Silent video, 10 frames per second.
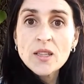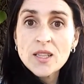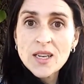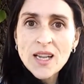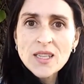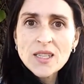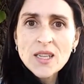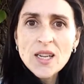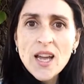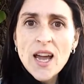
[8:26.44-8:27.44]
The nest
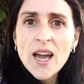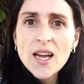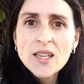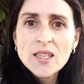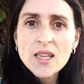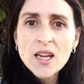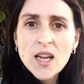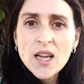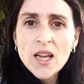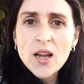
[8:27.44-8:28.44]
has
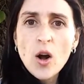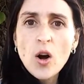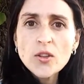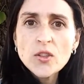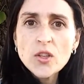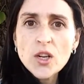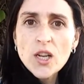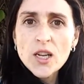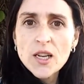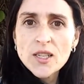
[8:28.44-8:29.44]
a odd
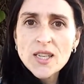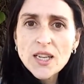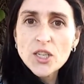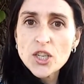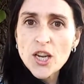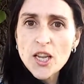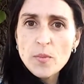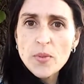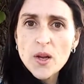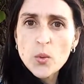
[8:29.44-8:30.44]
sac
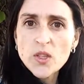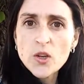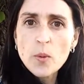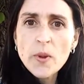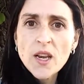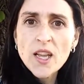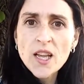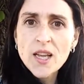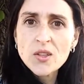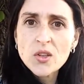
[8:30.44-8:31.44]
shape with an
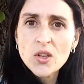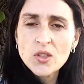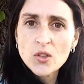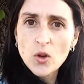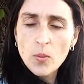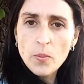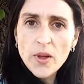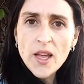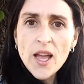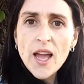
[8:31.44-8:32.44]
opening at the top,
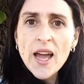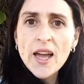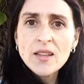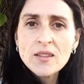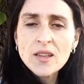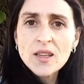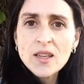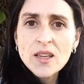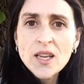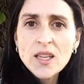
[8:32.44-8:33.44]
and
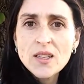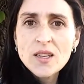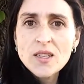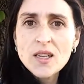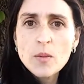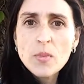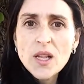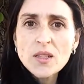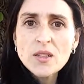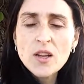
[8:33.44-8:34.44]
it is
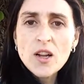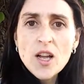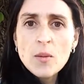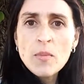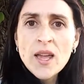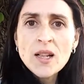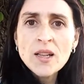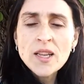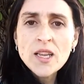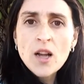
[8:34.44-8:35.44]
built
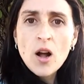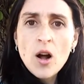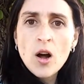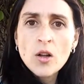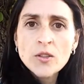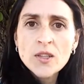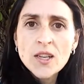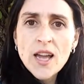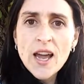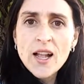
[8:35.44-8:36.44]
mainly on
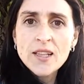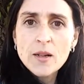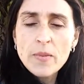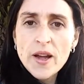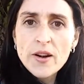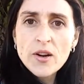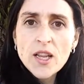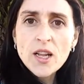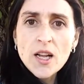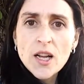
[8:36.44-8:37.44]
the
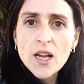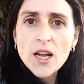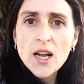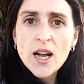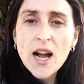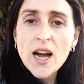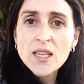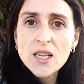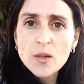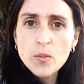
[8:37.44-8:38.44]
elderberry,
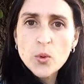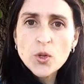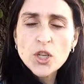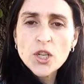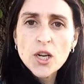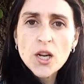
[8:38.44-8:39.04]
hazel bush,